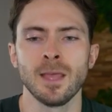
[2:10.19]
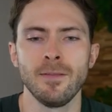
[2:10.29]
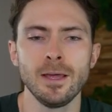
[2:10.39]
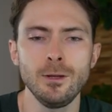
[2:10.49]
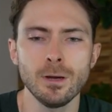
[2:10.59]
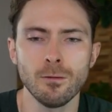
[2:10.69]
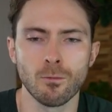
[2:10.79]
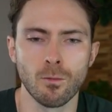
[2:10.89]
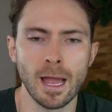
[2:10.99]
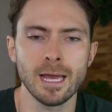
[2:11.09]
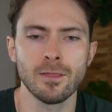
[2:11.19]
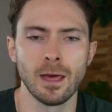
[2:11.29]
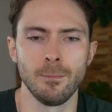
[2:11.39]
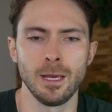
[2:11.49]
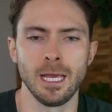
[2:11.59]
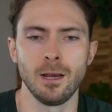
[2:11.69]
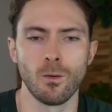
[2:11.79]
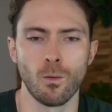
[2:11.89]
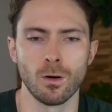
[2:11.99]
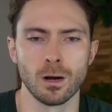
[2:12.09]
And then you can rank them in
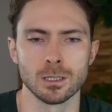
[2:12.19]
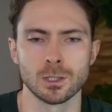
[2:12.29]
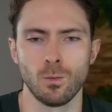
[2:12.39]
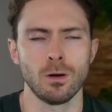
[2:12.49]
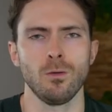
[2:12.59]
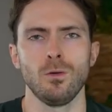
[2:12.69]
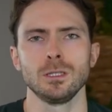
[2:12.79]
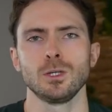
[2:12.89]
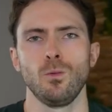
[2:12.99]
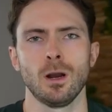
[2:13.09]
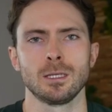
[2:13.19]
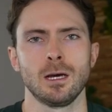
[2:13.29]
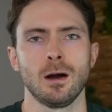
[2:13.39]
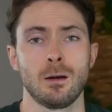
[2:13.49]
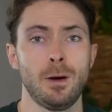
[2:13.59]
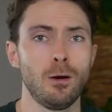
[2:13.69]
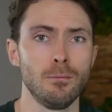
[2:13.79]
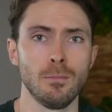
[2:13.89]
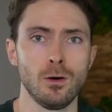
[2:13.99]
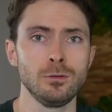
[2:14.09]
order. So what are the ones you want to talk about
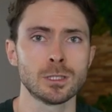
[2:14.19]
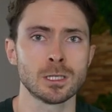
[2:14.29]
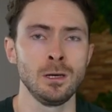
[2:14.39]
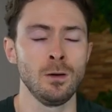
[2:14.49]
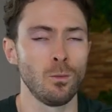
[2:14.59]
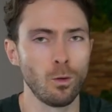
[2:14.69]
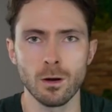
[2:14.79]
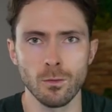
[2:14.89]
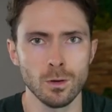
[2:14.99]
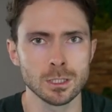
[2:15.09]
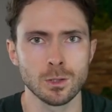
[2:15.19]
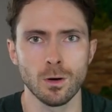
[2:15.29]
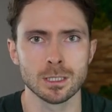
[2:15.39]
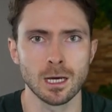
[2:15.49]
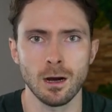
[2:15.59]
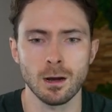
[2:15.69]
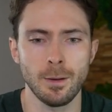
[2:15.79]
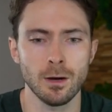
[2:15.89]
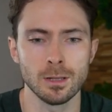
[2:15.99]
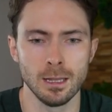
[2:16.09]
most? What are the ones you want to talk
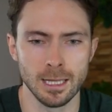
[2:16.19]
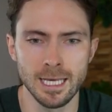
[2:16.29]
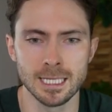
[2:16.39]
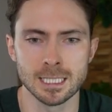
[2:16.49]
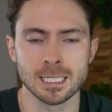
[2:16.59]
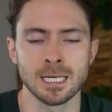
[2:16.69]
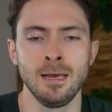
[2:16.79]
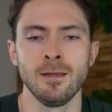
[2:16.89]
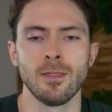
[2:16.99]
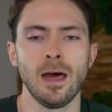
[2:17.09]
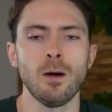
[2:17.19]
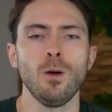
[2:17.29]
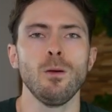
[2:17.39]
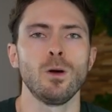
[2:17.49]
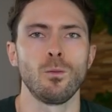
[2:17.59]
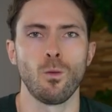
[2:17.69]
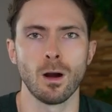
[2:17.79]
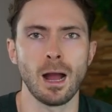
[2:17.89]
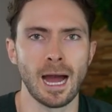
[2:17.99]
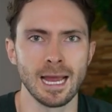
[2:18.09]
about least? That way, when
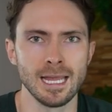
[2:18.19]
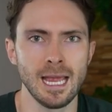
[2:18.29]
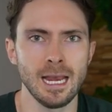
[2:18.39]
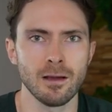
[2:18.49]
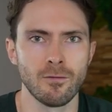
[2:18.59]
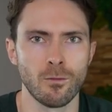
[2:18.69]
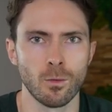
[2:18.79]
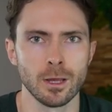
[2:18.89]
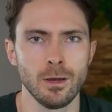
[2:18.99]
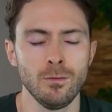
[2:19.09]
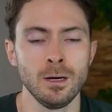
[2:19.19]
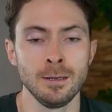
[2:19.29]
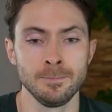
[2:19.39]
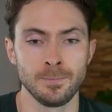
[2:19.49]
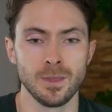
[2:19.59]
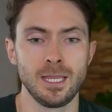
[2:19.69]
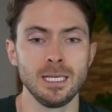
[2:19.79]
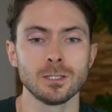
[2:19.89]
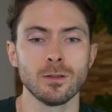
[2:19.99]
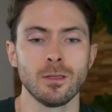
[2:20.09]
we're ideating for you,
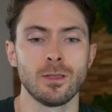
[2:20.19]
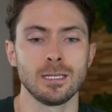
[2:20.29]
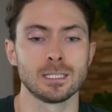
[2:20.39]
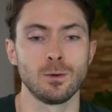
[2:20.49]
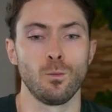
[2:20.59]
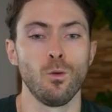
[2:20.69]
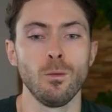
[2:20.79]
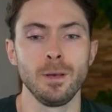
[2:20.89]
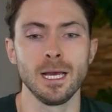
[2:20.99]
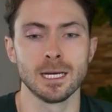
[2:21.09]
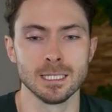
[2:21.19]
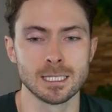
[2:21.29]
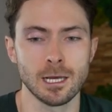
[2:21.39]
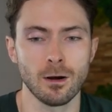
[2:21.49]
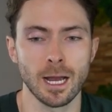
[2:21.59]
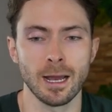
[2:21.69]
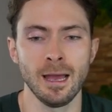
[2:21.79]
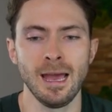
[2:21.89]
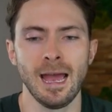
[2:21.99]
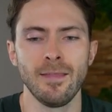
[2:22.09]
these are the things that we'll be considering,
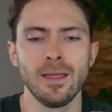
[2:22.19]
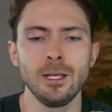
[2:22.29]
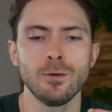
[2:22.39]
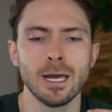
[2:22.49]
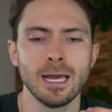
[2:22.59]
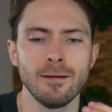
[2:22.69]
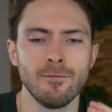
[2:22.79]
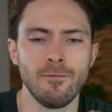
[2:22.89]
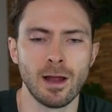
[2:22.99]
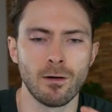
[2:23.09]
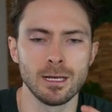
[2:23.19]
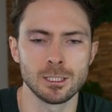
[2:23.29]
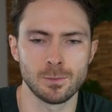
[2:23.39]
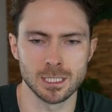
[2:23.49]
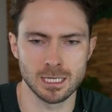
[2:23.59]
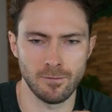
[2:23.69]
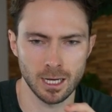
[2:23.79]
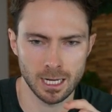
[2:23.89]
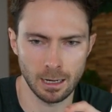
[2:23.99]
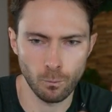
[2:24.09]
and then you can get very
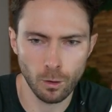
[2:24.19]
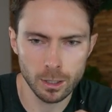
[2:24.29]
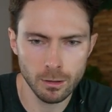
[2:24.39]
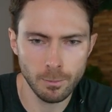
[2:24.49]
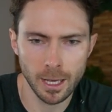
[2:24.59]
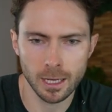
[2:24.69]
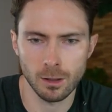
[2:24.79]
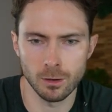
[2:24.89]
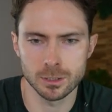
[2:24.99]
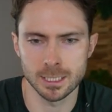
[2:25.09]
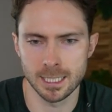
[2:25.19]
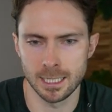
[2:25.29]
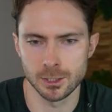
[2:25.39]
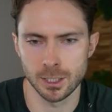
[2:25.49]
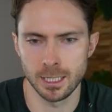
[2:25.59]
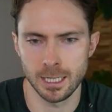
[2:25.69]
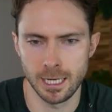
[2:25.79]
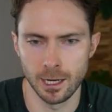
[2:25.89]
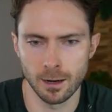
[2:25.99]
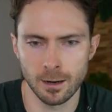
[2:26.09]
specific. And I want you to pay close attention
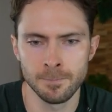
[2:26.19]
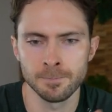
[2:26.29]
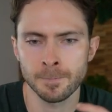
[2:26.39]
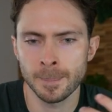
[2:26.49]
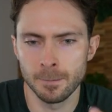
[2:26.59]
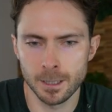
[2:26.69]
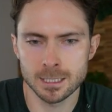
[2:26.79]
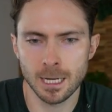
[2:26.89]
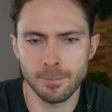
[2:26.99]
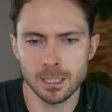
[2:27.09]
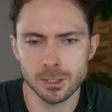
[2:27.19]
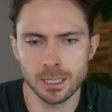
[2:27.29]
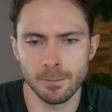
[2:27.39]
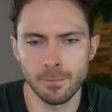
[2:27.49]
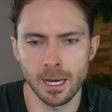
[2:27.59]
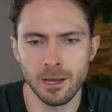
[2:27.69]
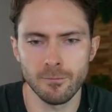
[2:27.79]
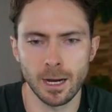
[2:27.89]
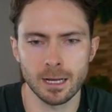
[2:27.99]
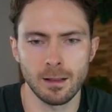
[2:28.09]
here because I mentioned that many of
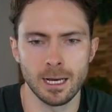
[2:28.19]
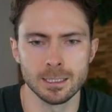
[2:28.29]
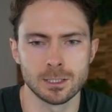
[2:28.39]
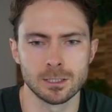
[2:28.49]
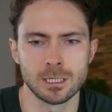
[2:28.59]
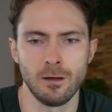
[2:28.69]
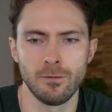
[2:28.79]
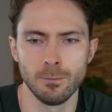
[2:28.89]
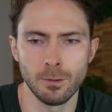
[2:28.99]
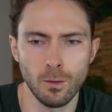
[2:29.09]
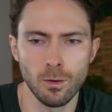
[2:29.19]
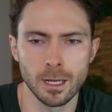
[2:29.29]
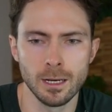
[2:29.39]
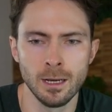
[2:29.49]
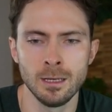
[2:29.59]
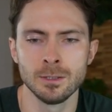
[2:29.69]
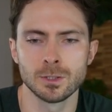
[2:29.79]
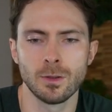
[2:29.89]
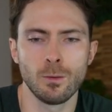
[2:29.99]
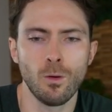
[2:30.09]
my clients are self-employed,
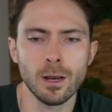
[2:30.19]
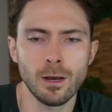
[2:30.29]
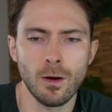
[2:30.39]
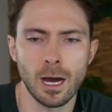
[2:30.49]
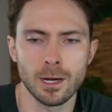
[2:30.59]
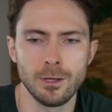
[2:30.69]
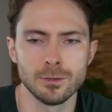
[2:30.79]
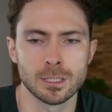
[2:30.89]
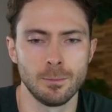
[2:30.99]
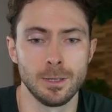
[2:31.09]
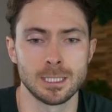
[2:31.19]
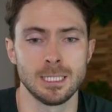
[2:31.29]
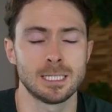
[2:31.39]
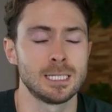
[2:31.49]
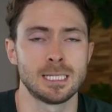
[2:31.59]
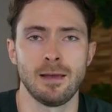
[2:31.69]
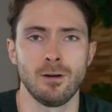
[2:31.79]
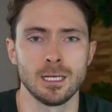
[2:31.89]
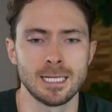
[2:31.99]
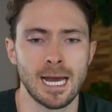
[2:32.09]
so they want to know how to use their business to save
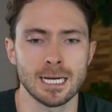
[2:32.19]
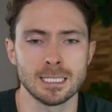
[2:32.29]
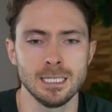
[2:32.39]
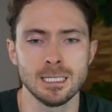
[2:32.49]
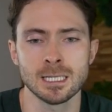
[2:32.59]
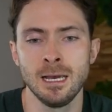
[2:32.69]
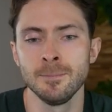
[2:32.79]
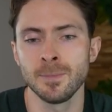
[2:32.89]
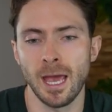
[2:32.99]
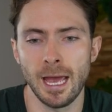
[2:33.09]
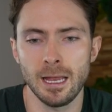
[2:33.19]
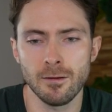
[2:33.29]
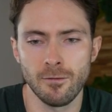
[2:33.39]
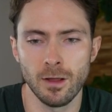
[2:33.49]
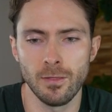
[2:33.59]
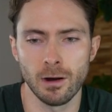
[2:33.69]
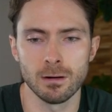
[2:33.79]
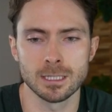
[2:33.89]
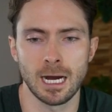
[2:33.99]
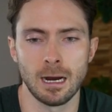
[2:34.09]
on taxes and fund their
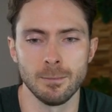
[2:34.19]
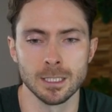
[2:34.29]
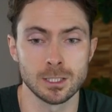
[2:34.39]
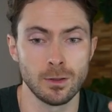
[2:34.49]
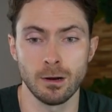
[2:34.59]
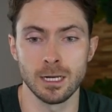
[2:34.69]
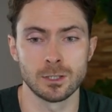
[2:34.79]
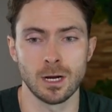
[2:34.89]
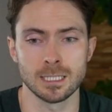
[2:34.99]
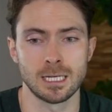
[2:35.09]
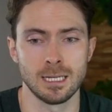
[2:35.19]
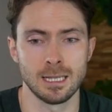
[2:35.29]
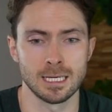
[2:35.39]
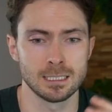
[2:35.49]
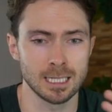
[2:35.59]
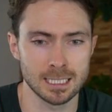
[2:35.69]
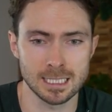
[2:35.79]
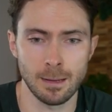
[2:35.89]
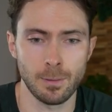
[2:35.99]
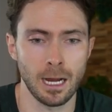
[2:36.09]
retirement. So they're interested in things like
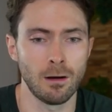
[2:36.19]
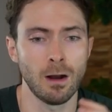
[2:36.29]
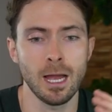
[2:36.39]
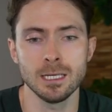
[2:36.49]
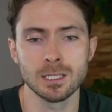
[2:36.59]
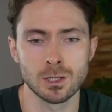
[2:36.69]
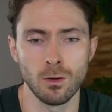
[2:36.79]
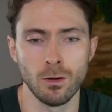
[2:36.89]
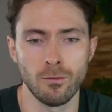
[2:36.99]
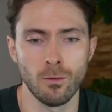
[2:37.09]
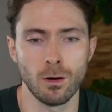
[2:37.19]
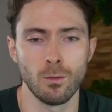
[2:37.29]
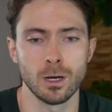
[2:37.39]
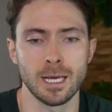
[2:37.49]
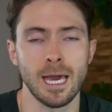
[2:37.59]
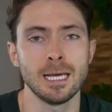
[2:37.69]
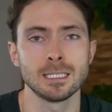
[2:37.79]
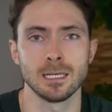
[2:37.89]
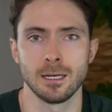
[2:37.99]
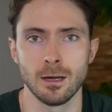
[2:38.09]
SEP IRAs, solo
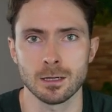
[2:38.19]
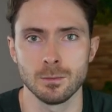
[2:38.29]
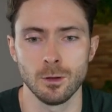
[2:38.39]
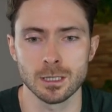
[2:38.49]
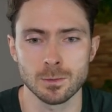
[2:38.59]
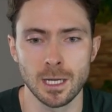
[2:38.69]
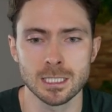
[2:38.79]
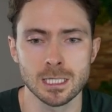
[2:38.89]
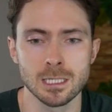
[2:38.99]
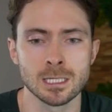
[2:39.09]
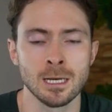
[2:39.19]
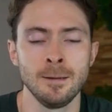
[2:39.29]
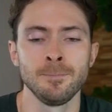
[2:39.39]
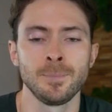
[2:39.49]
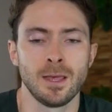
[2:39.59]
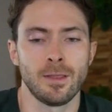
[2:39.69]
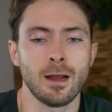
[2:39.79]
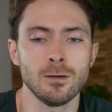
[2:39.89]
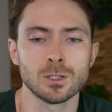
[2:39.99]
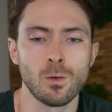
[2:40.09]
401ks, and deductible expenses. And then
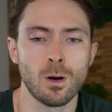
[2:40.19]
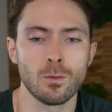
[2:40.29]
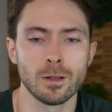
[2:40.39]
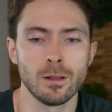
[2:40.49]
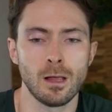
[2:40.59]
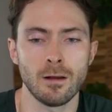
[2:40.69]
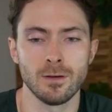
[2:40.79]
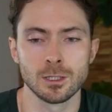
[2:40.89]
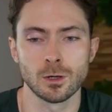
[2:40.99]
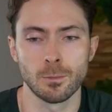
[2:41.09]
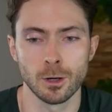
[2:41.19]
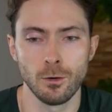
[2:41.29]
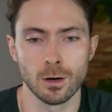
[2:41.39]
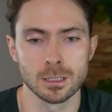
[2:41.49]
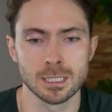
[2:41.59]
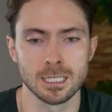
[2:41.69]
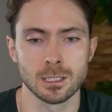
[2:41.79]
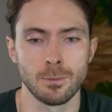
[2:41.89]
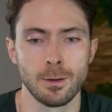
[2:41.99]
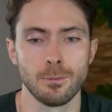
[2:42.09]
I also work with a lot of intrepreneurs. These
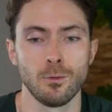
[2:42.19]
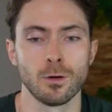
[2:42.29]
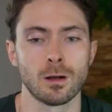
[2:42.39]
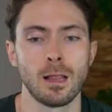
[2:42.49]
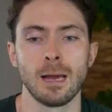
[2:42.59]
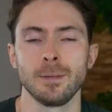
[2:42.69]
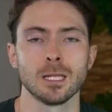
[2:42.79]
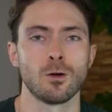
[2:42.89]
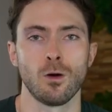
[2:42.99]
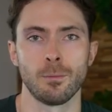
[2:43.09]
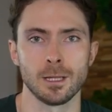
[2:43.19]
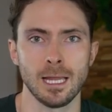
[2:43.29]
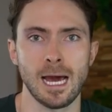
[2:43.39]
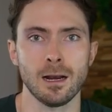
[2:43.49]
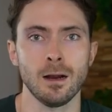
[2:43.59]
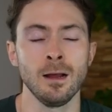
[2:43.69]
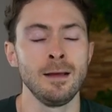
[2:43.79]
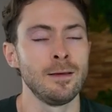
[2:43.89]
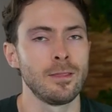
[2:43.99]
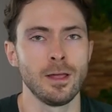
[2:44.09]
are people who are climbing the corporate ladder.
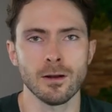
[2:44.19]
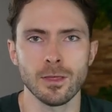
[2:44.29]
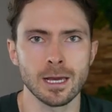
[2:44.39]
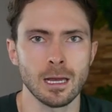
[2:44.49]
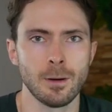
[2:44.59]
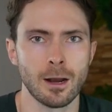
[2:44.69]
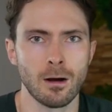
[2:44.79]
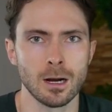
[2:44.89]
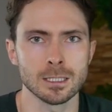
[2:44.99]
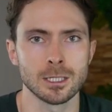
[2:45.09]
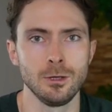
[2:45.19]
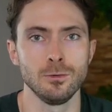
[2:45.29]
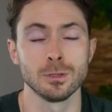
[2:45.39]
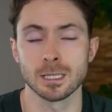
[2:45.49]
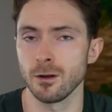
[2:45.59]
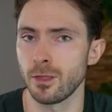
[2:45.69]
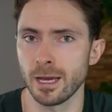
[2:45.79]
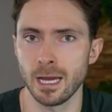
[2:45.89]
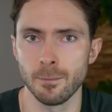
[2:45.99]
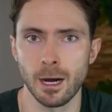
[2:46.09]
They're thinking about RSUs. They're
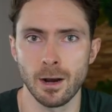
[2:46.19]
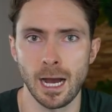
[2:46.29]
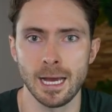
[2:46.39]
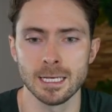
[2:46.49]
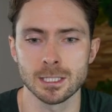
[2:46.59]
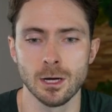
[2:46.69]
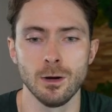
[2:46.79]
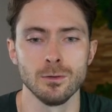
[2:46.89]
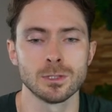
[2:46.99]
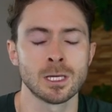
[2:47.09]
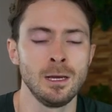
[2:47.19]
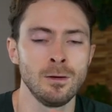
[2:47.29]
thinking about ISOs.